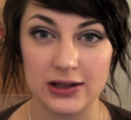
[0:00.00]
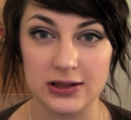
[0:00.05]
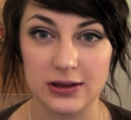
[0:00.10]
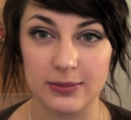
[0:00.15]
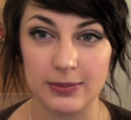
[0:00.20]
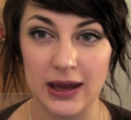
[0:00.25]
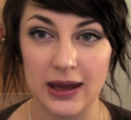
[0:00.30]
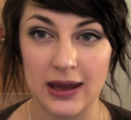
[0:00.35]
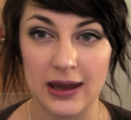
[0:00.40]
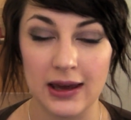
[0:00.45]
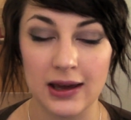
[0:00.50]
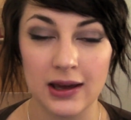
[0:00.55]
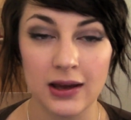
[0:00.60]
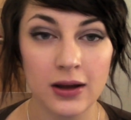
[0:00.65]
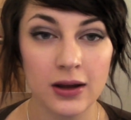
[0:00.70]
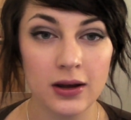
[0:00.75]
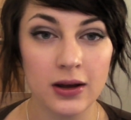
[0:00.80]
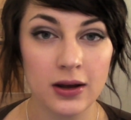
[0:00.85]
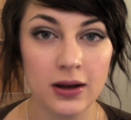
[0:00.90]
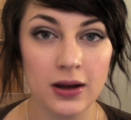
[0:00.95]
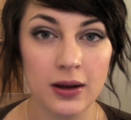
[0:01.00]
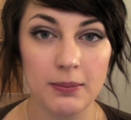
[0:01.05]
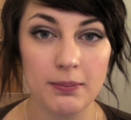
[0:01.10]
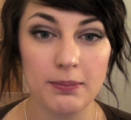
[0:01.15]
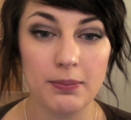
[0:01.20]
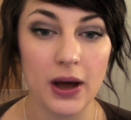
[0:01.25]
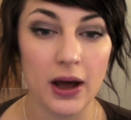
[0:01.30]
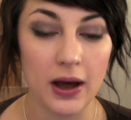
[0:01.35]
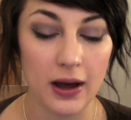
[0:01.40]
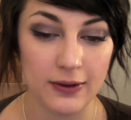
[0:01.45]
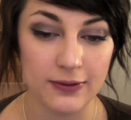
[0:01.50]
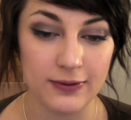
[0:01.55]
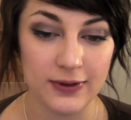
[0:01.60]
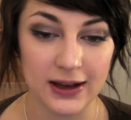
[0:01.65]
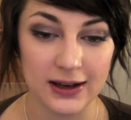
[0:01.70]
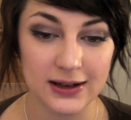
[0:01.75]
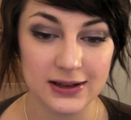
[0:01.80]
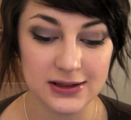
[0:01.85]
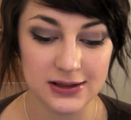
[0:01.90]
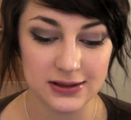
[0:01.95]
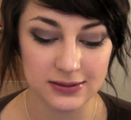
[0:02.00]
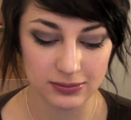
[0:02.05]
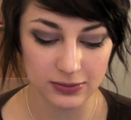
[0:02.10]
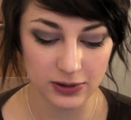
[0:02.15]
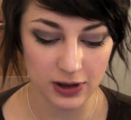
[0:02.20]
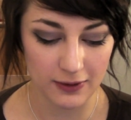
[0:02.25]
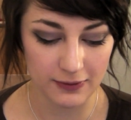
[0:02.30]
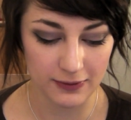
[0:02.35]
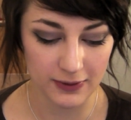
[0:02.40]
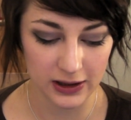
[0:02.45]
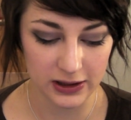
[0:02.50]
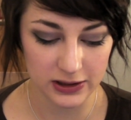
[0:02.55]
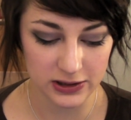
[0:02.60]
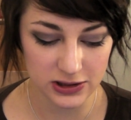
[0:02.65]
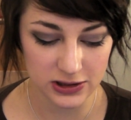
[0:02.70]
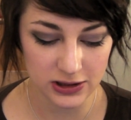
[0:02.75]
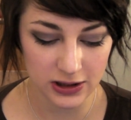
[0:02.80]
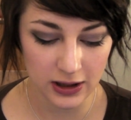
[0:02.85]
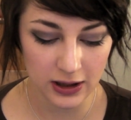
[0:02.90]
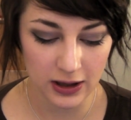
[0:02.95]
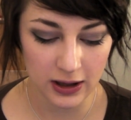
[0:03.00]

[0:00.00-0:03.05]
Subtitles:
to be perfect coverage.